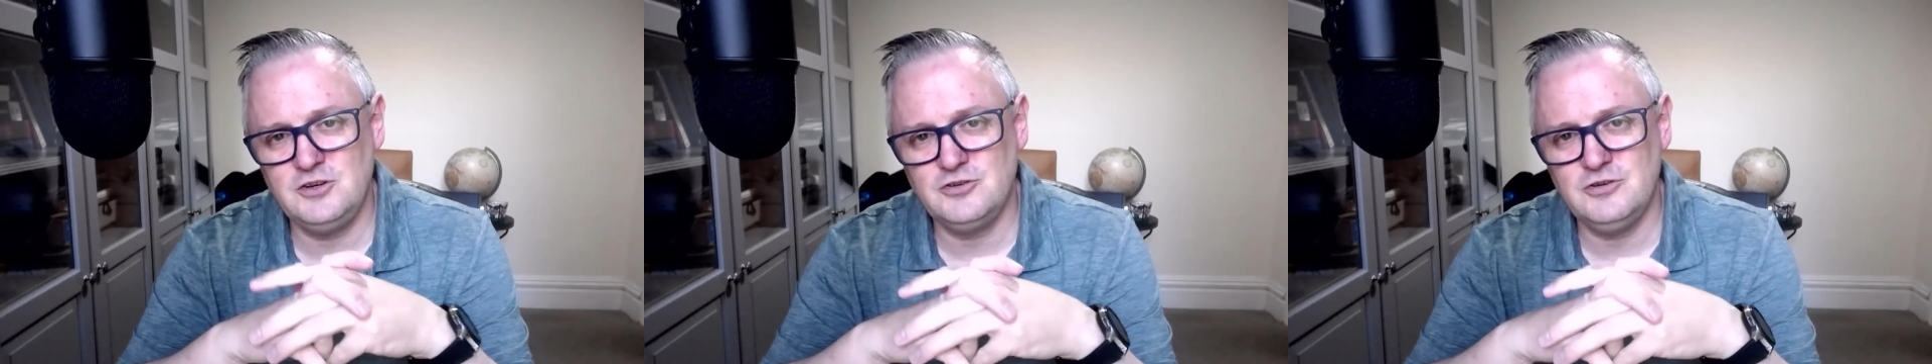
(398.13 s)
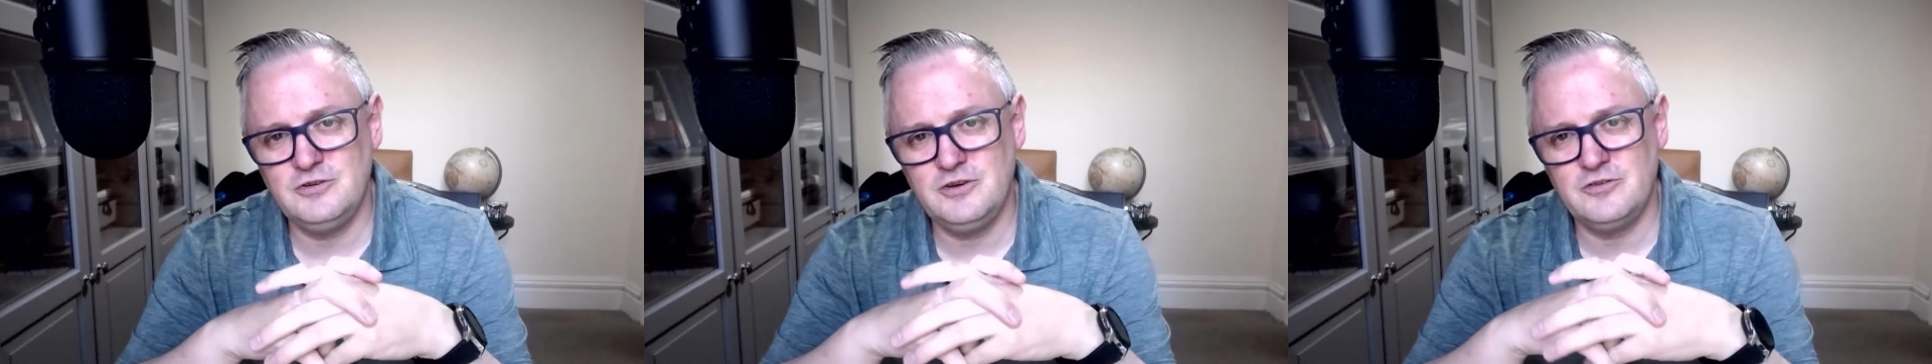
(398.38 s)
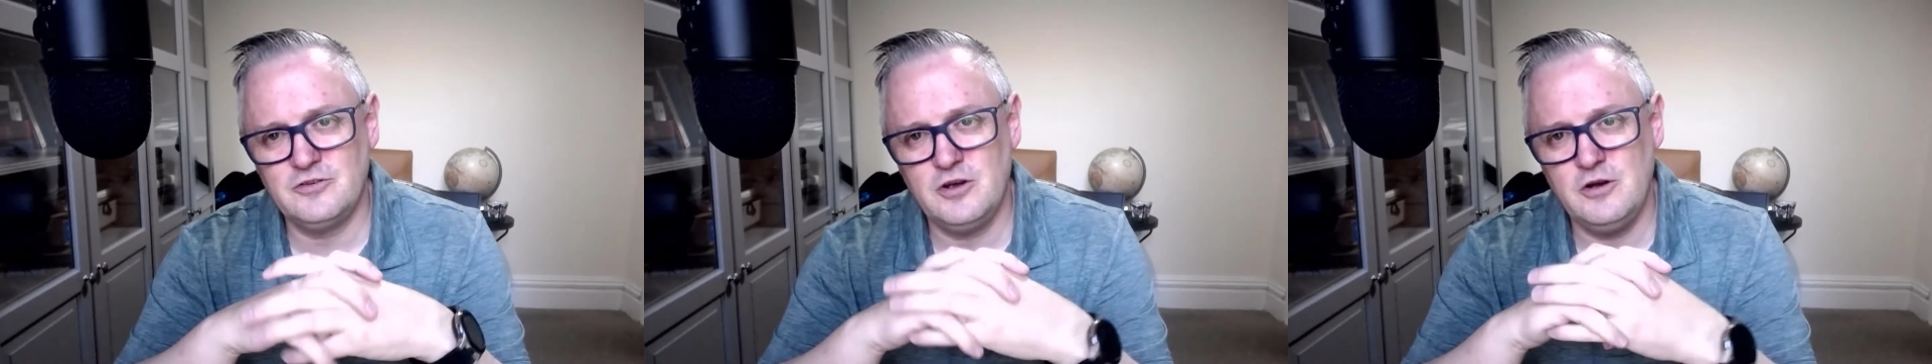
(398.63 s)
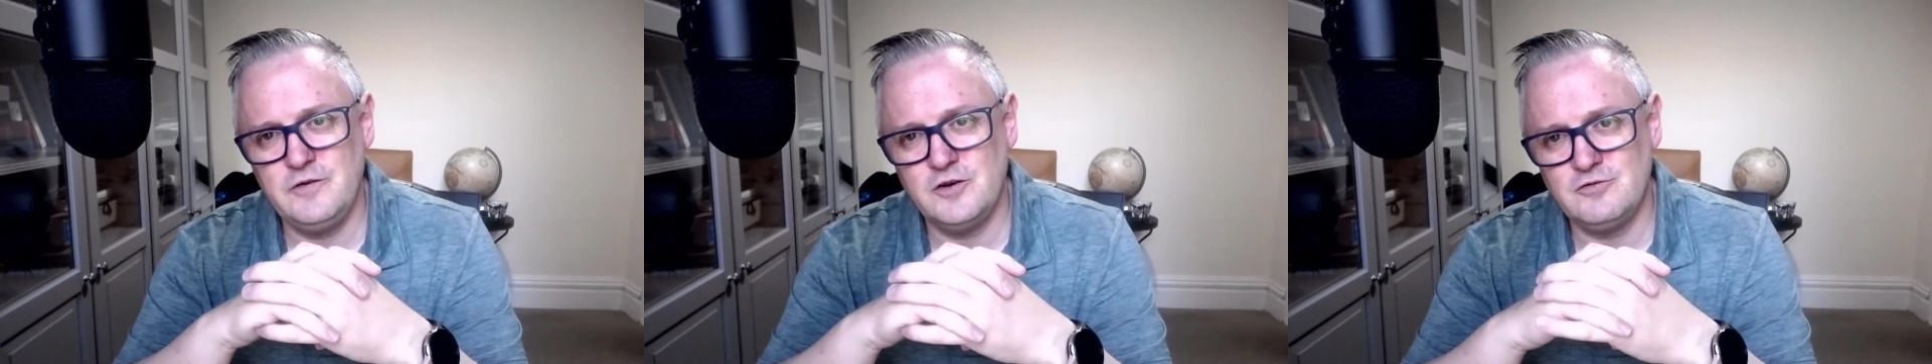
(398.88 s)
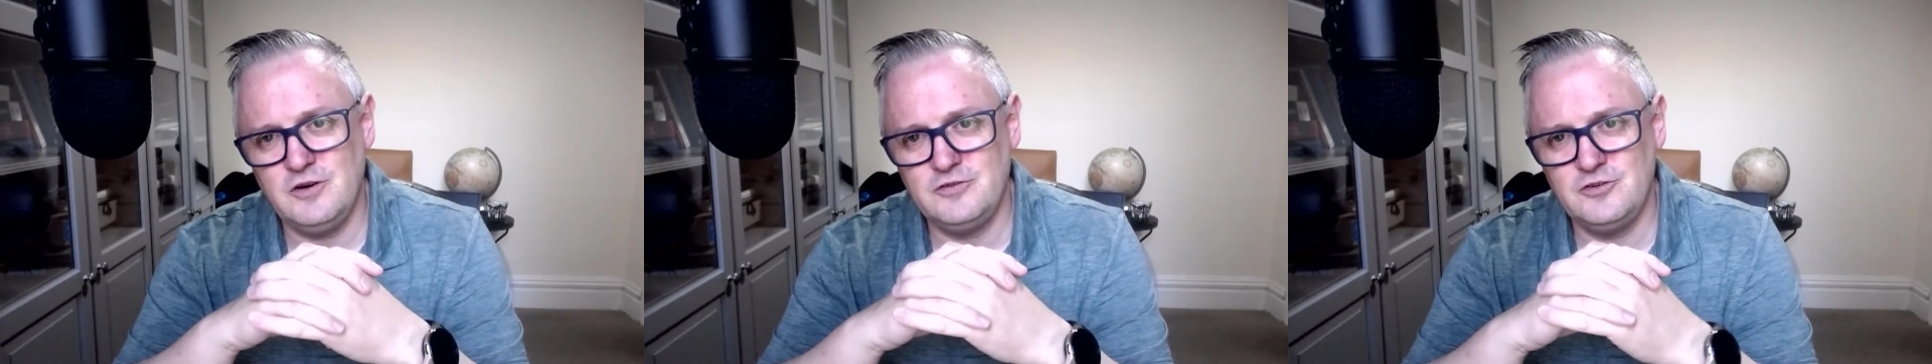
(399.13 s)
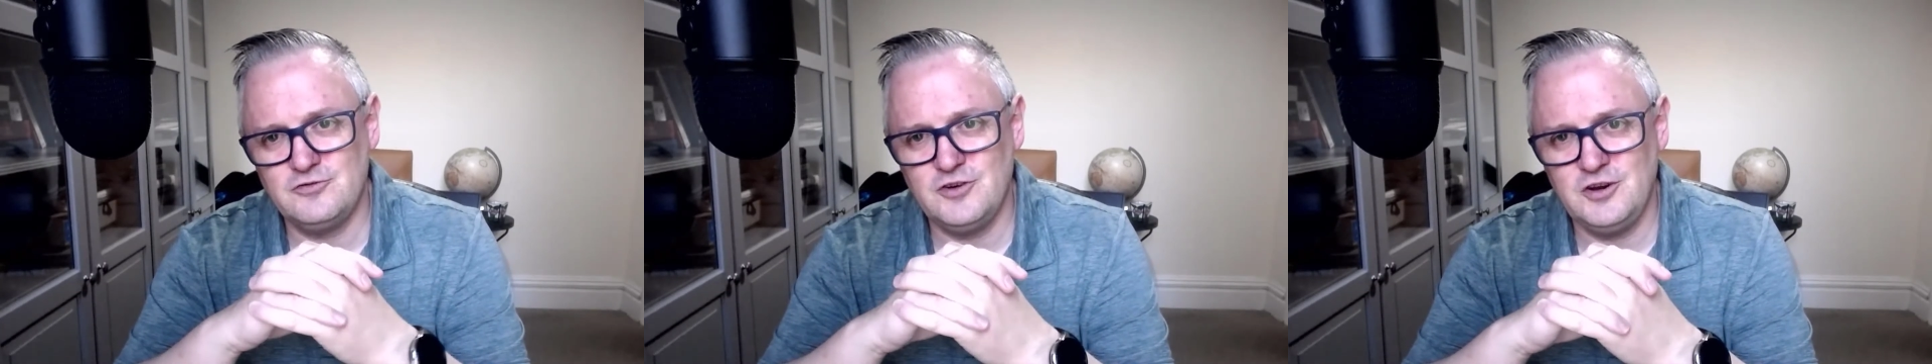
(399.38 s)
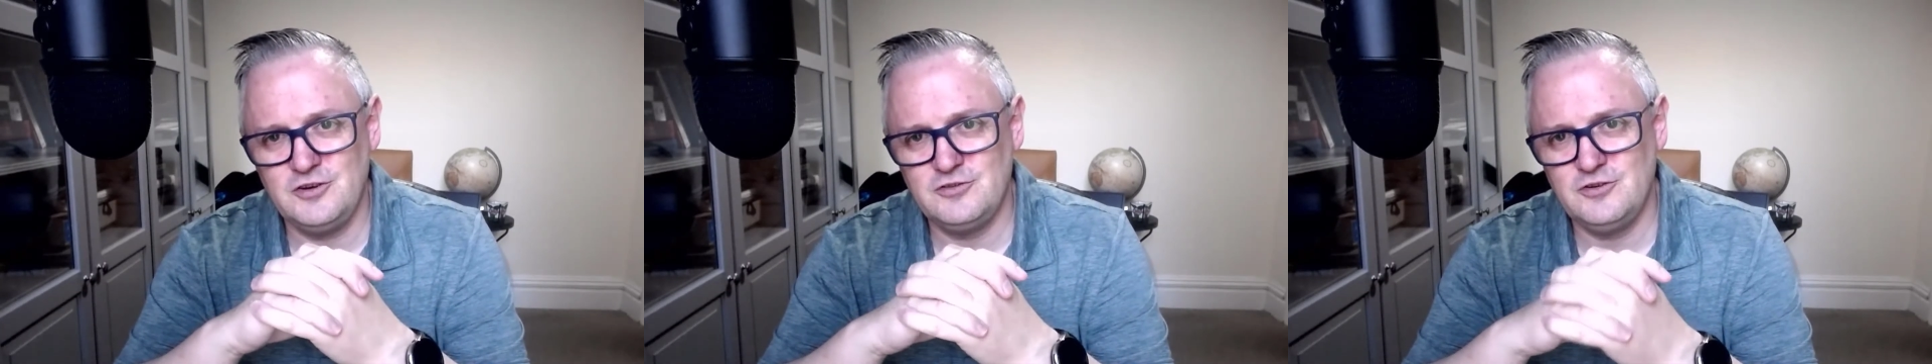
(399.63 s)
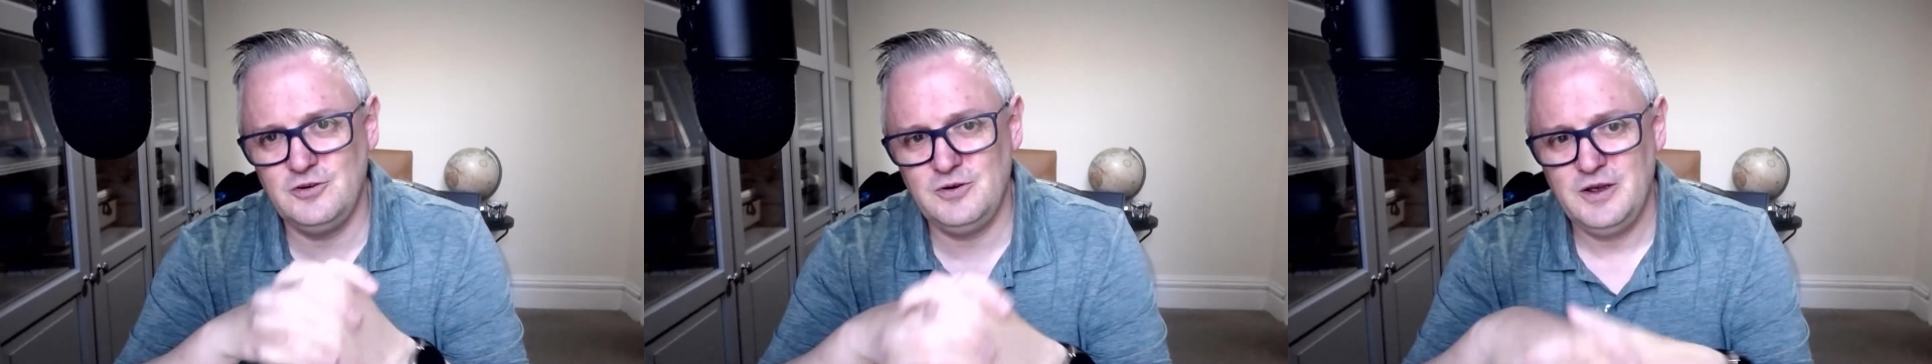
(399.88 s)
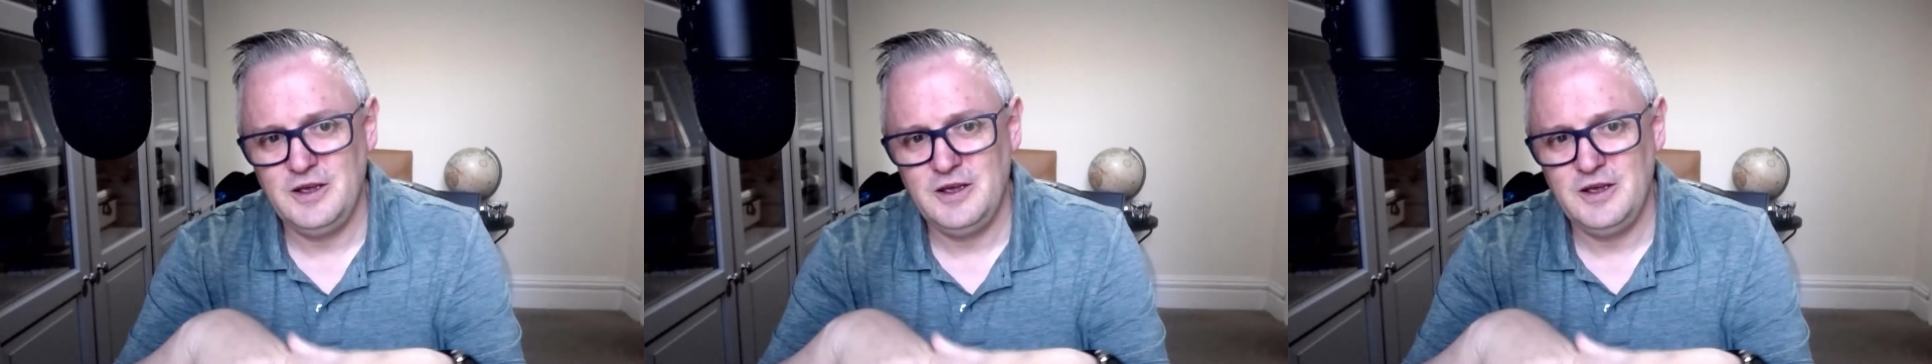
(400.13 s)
during this COVID crisis, trying to